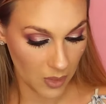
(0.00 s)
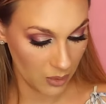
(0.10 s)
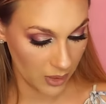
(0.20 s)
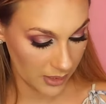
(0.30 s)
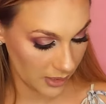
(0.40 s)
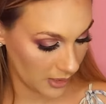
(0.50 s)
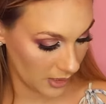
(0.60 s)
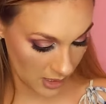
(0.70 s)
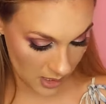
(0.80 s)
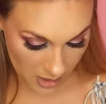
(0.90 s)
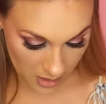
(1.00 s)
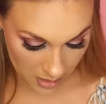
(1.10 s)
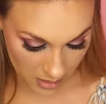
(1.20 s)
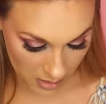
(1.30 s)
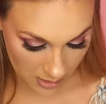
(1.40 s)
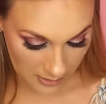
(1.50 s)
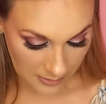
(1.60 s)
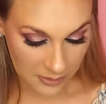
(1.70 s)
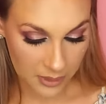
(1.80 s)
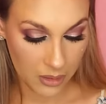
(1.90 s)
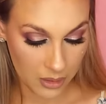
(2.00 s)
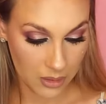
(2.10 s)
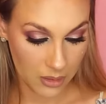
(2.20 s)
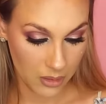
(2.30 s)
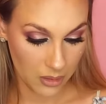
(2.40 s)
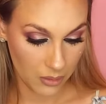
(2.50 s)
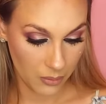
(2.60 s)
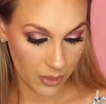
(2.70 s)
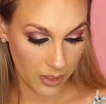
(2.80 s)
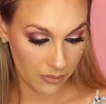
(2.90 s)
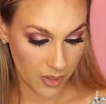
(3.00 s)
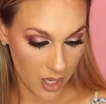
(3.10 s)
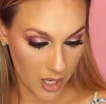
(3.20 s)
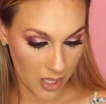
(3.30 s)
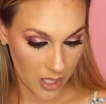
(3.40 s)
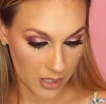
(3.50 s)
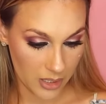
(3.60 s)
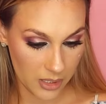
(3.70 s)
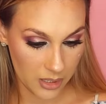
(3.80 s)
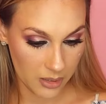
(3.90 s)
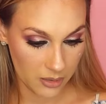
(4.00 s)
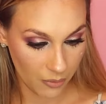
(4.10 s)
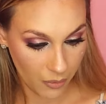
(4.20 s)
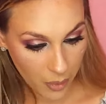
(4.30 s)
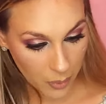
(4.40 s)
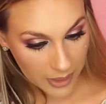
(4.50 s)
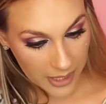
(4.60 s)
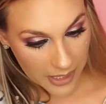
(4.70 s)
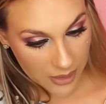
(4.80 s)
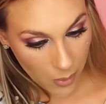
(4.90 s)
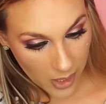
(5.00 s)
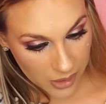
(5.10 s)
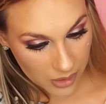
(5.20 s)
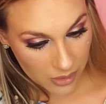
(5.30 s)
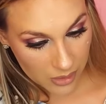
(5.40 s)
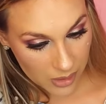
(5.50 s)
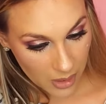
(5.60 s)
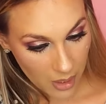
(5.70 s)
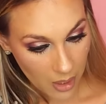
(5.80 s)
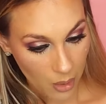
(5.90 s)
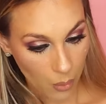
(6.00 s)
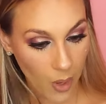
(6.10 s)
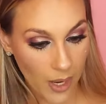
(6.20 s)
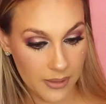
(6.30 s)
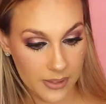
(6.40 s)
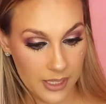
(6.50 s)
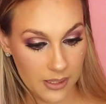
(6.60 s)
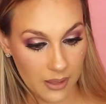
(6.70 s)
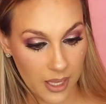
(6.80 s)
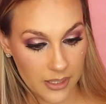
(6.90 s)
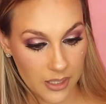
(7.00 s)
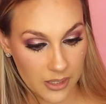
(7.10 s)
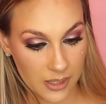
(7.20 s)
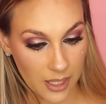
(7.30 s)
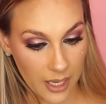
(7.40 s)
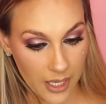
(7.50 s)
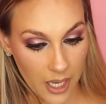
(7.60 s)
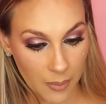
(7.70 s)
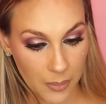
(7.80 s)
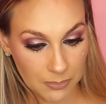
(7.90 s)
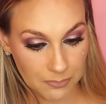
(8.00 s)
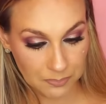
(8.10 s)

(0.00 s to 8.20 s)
Now let's see here. We've got the frequently asked questions, why the teeth light doesn't light up.